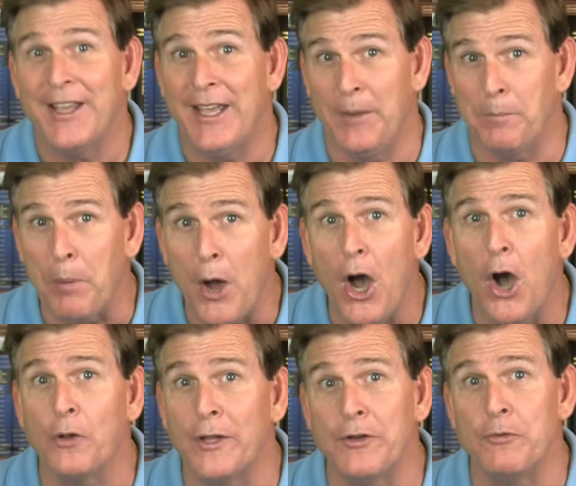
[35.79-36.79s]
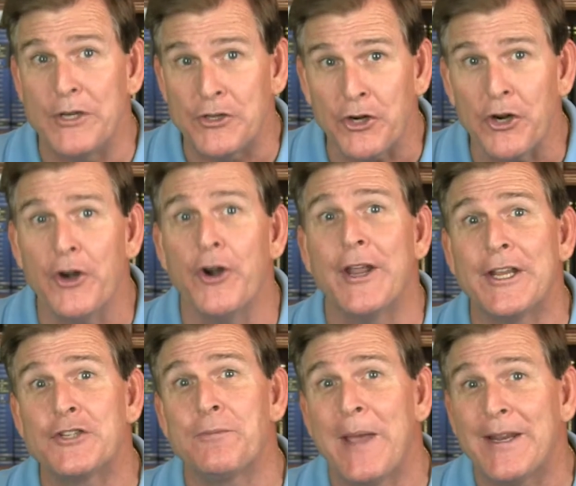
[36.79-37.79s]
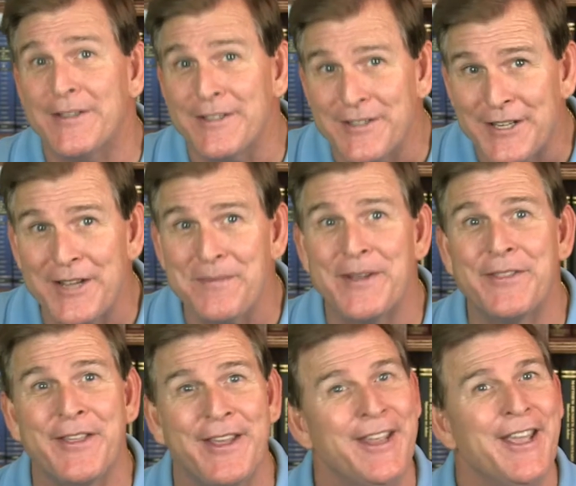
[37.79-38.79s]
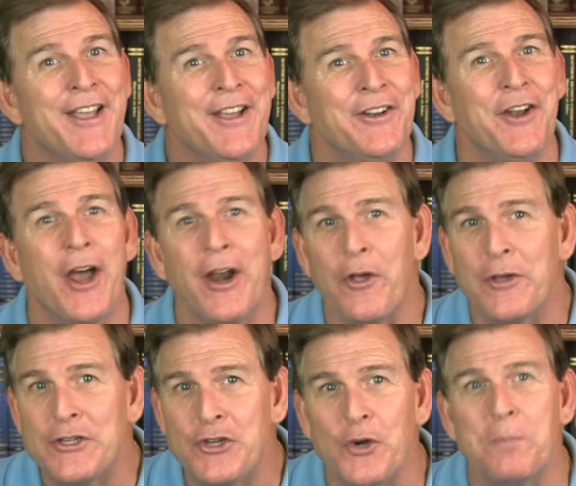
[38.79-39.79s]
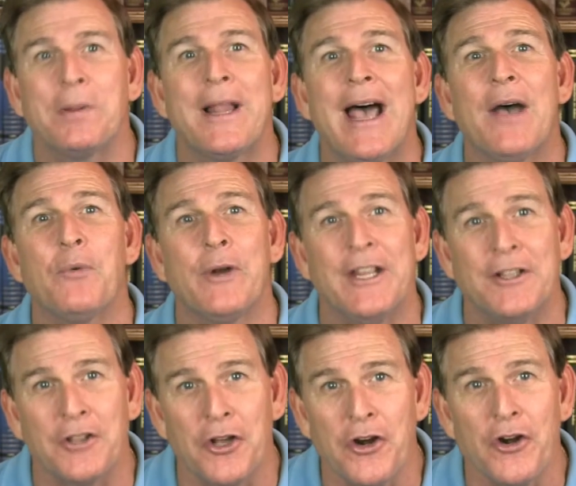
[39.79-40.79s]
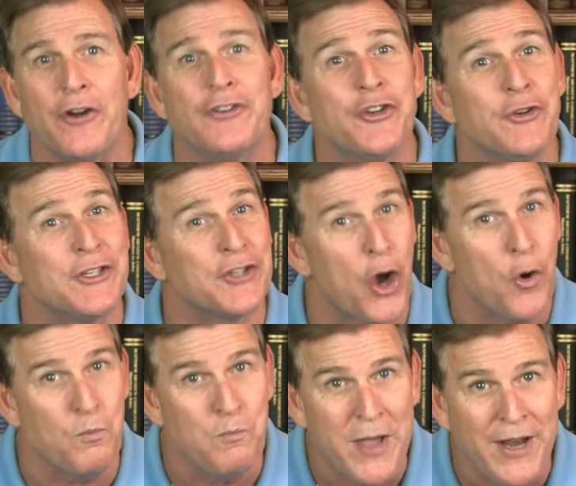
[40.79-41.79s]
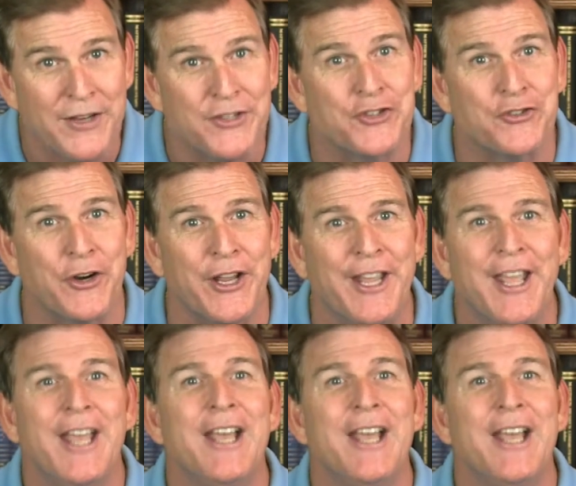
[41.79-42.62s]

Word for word: And Paul, in return, expected Timothy not only to apply what he learned to his own ministry,